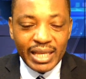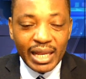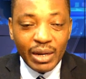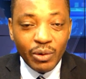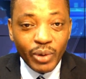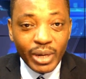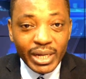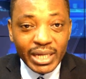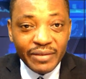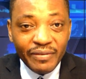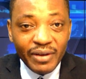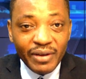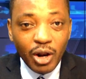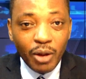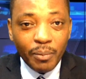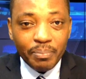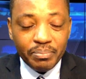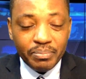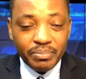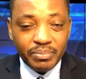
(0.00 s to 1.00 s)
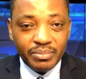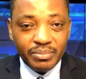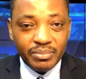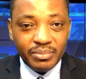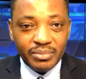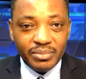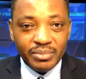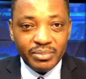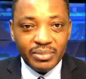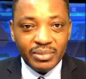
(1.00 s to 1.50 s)
that were developed,
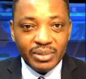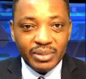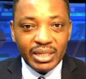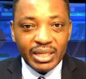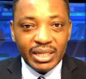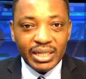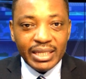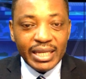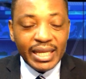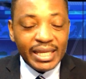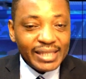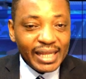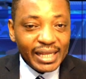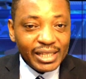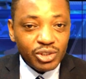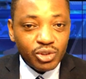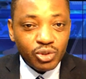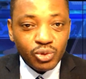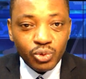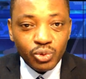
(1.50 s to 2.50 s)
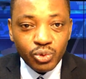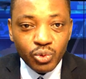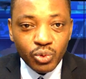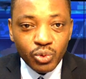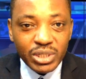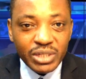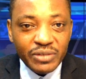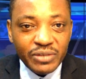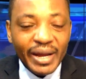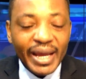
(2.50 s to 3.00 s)
they started to
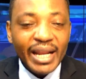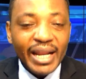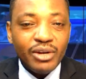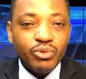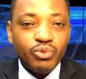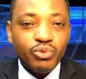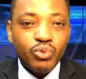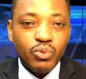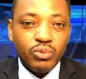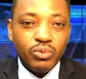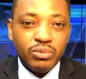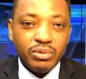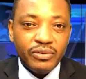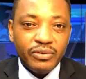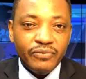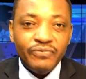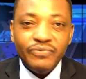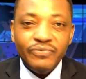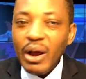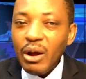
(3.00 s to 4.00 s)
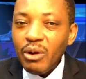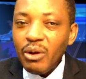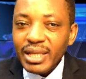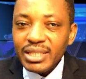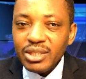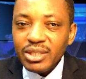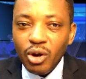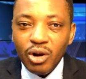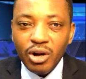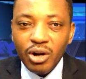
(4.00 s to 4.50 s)
do divide and rule,
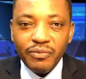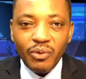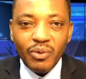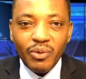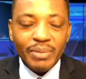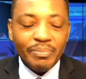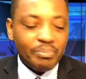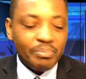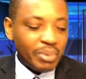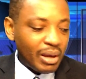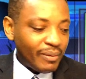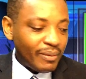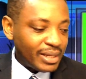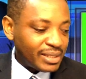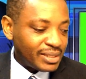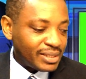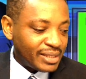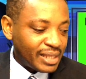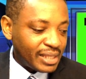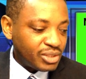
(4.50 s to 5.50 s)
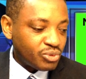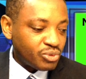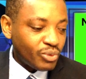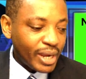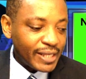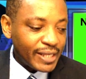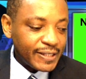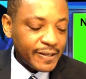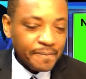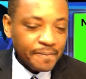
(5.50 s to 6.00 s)
violate all of our
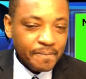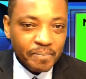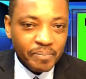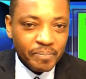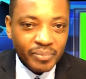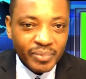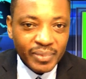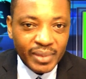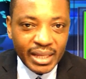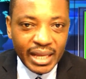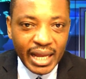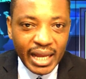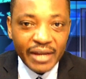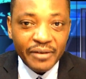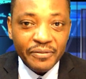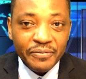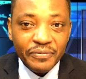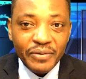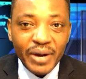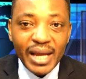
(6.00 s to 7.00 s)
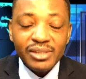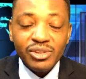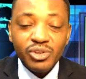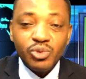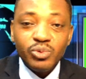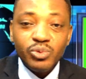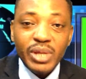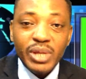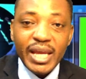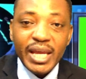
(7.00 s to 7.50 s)
states' rights. And
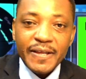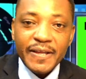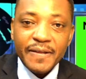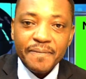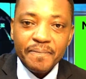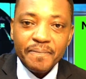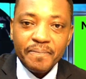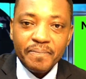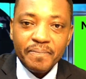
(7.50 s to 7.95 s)
France today